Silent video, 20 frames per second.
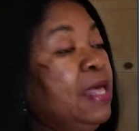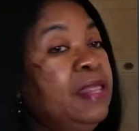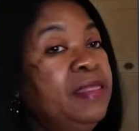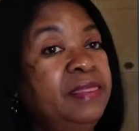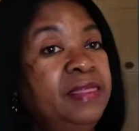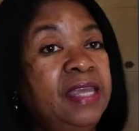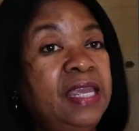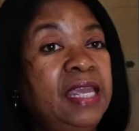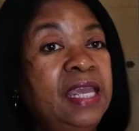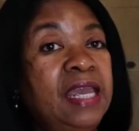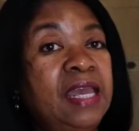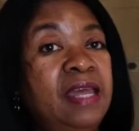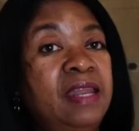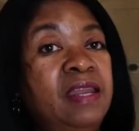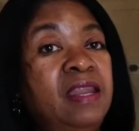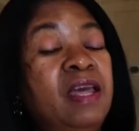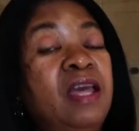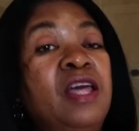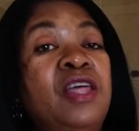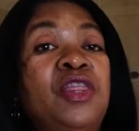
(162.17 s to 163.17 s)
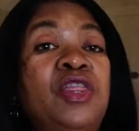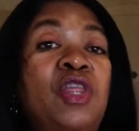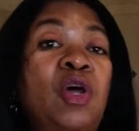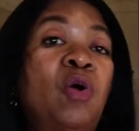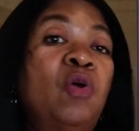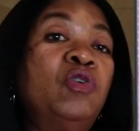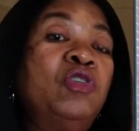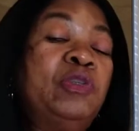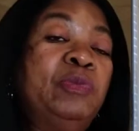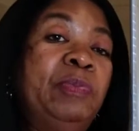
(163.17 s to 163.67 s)
Then
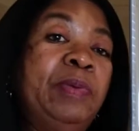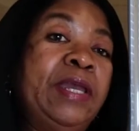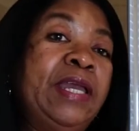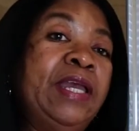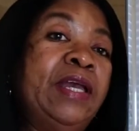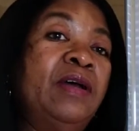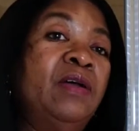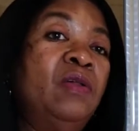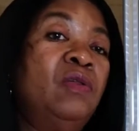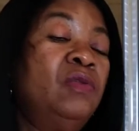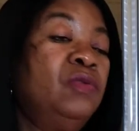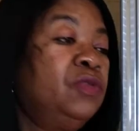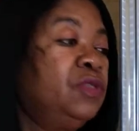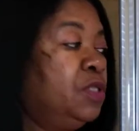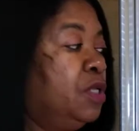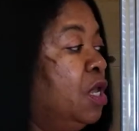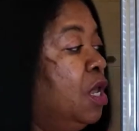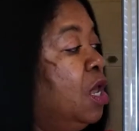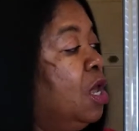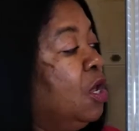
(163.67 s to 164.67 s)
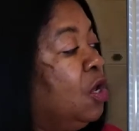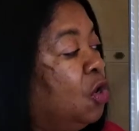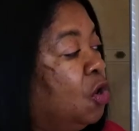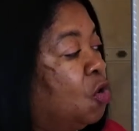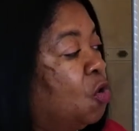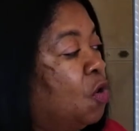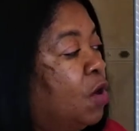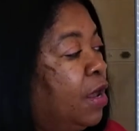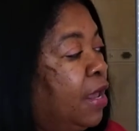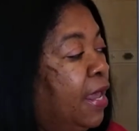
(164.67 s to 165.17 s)
those bills,
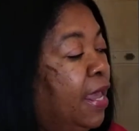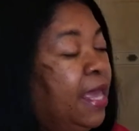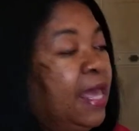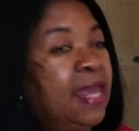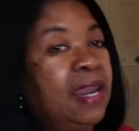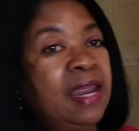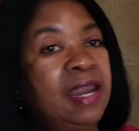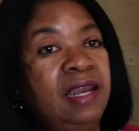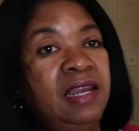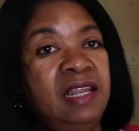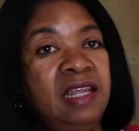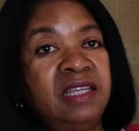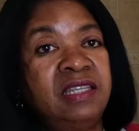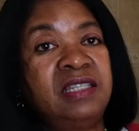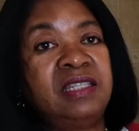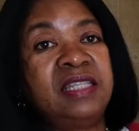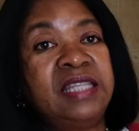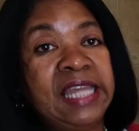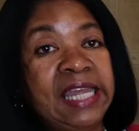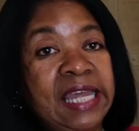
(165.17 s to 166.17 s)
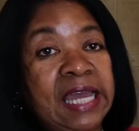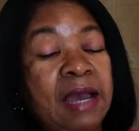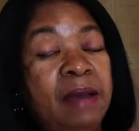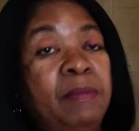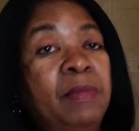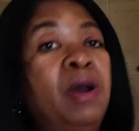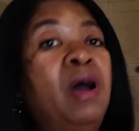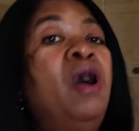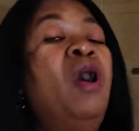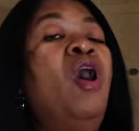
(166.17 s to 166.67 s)
go ahead and list
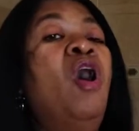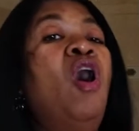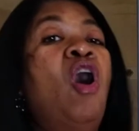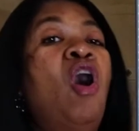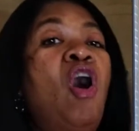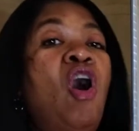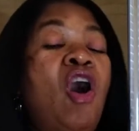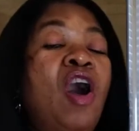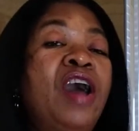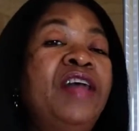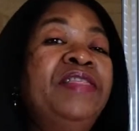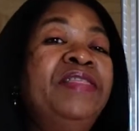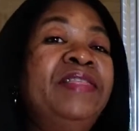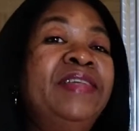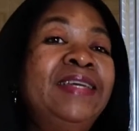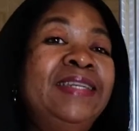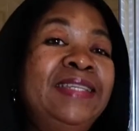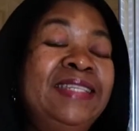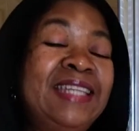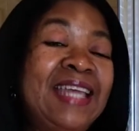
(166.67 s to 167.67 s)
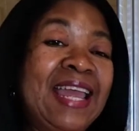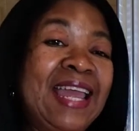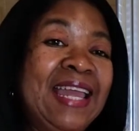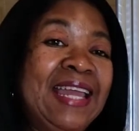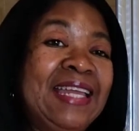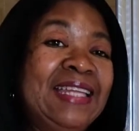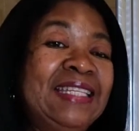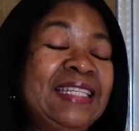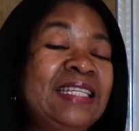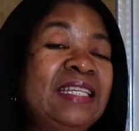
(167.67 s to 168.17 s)
them on the
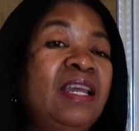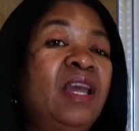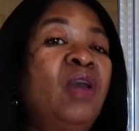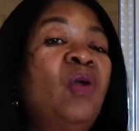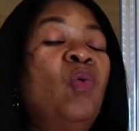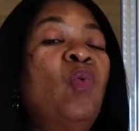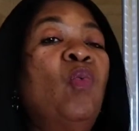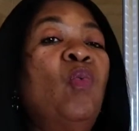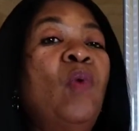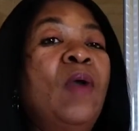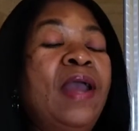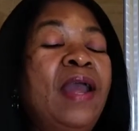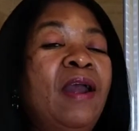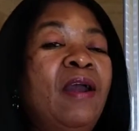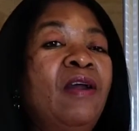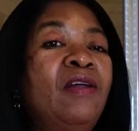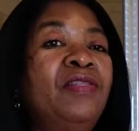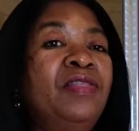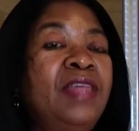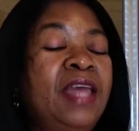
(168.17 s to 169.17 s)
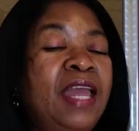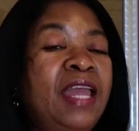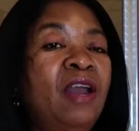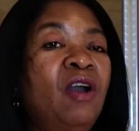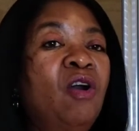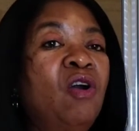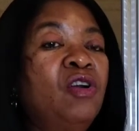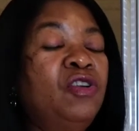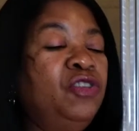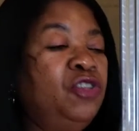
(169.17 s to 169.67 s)
date where they
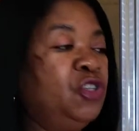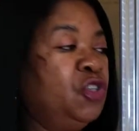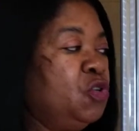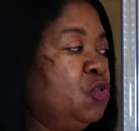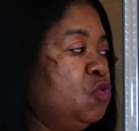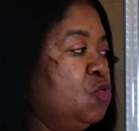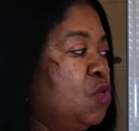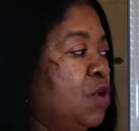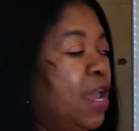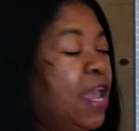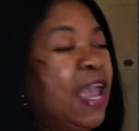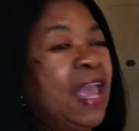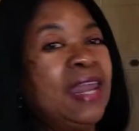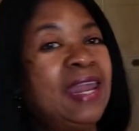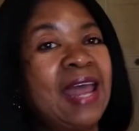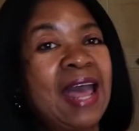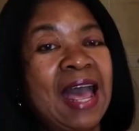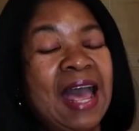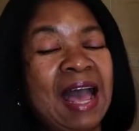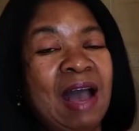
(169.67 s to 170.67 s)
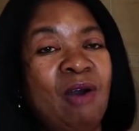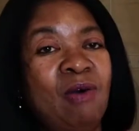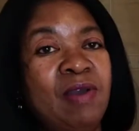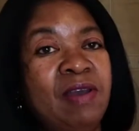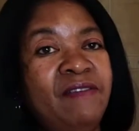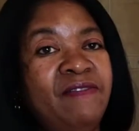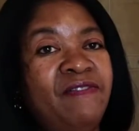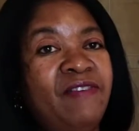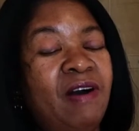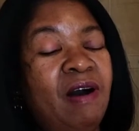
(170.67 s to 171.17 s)
are due and how
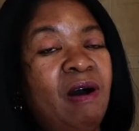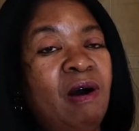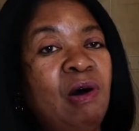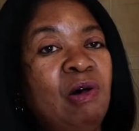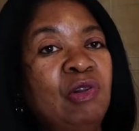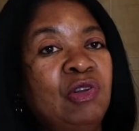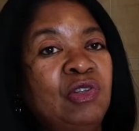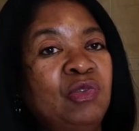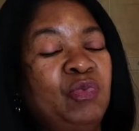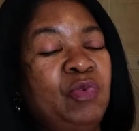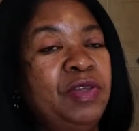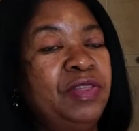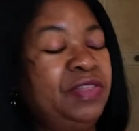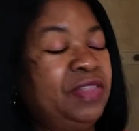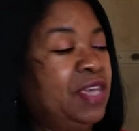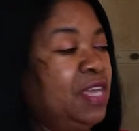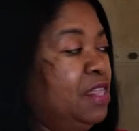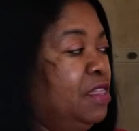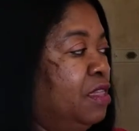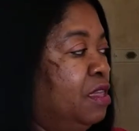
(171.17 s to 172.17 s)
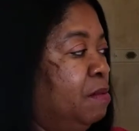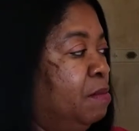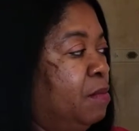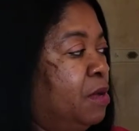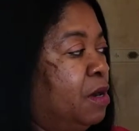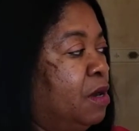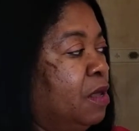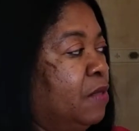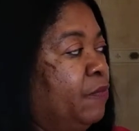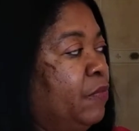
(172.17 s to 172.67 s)
it falls within the
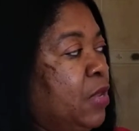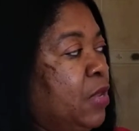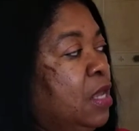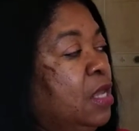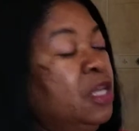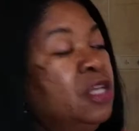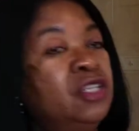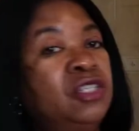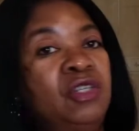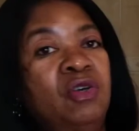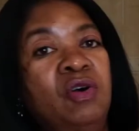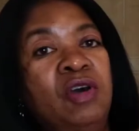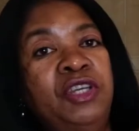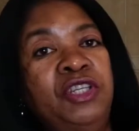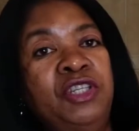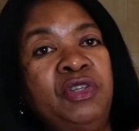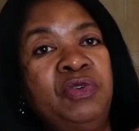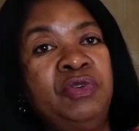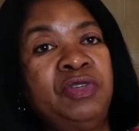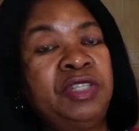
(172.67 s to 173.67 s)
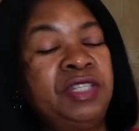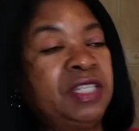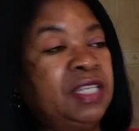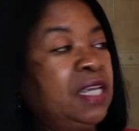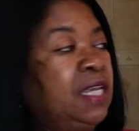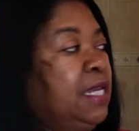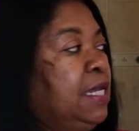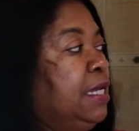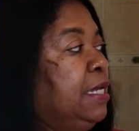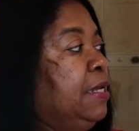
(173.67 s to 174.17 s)
month. So as you
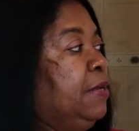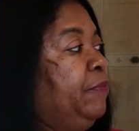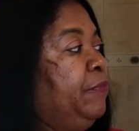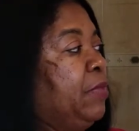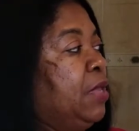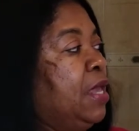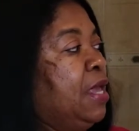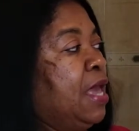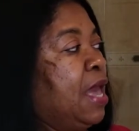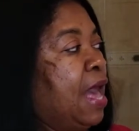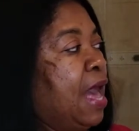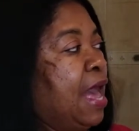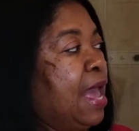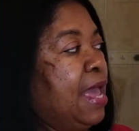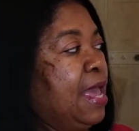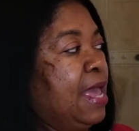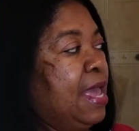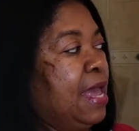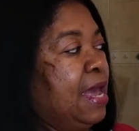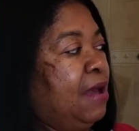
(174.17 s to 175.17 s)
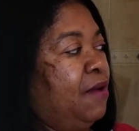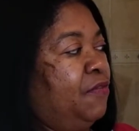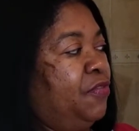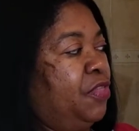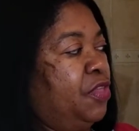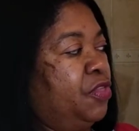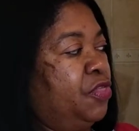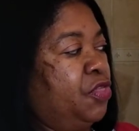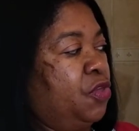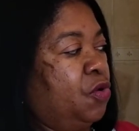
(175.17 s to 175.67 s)
see, I have
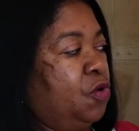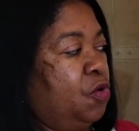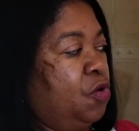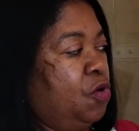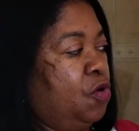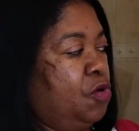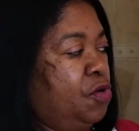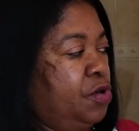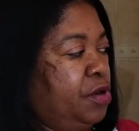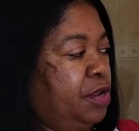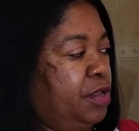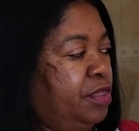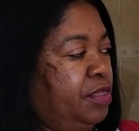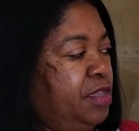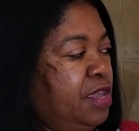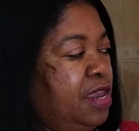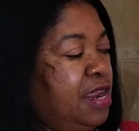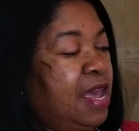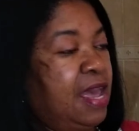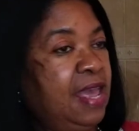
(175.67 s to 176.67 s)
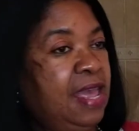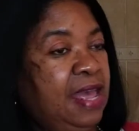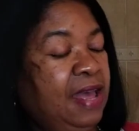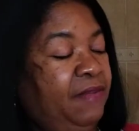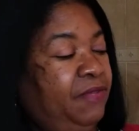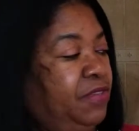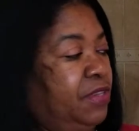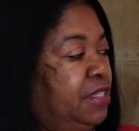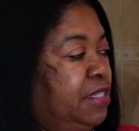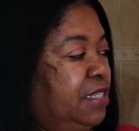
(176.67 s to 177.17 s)
the 3rd, then I
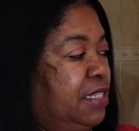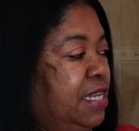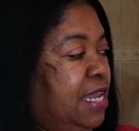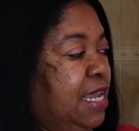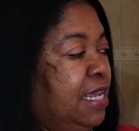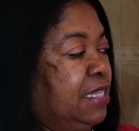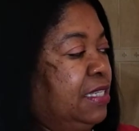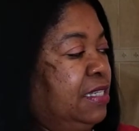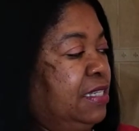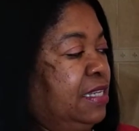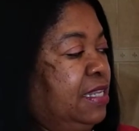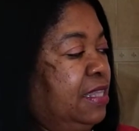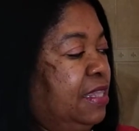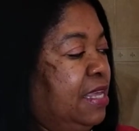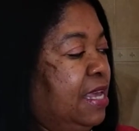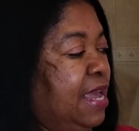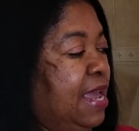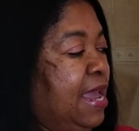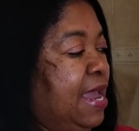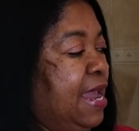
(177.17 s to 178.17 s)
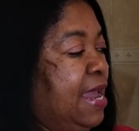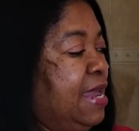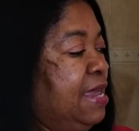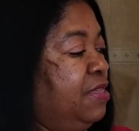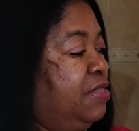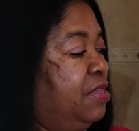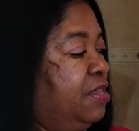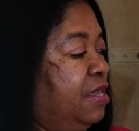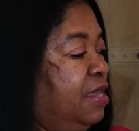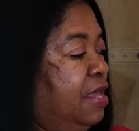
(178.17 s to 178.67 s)
have the 6th, the
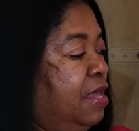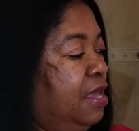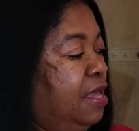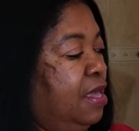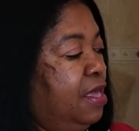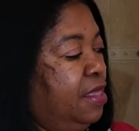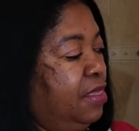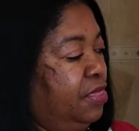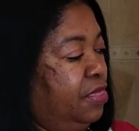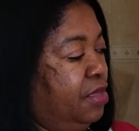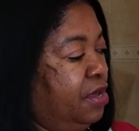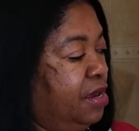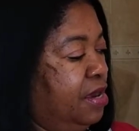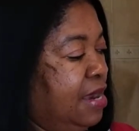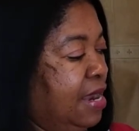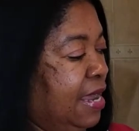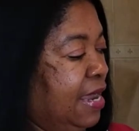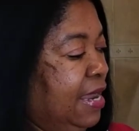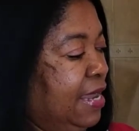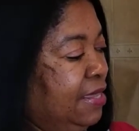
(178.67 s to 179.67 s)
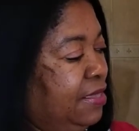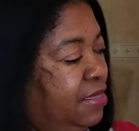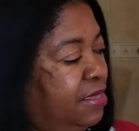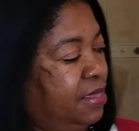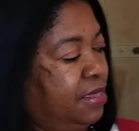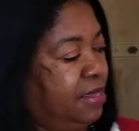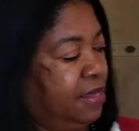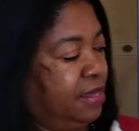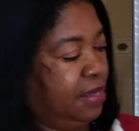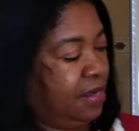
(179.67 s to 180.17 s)
8th, the
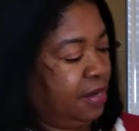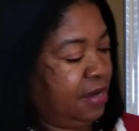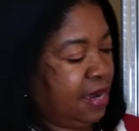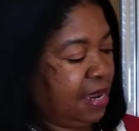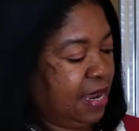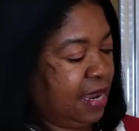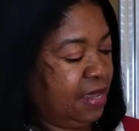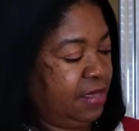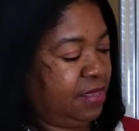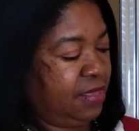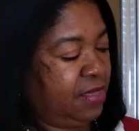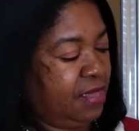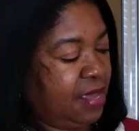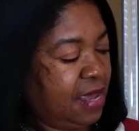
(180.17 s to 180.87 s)
9th,